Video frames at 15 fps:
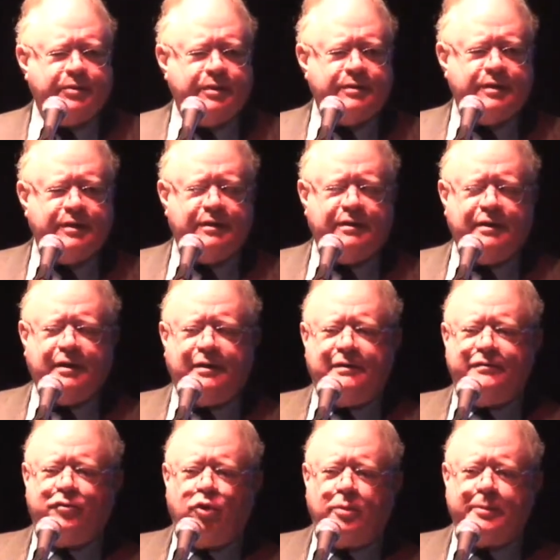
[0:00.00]
that the
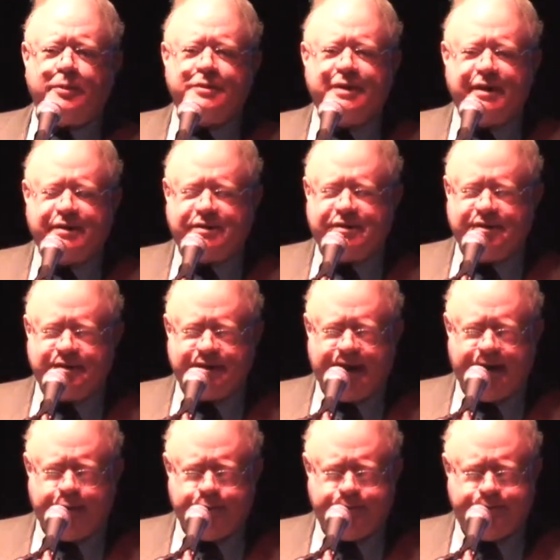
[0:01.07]
formal text is
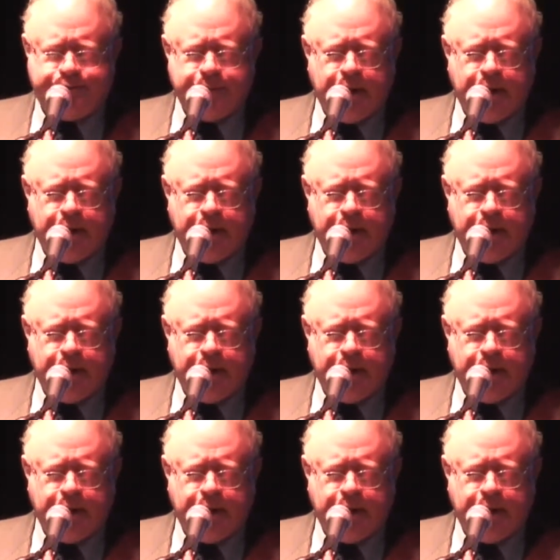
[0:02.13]
out.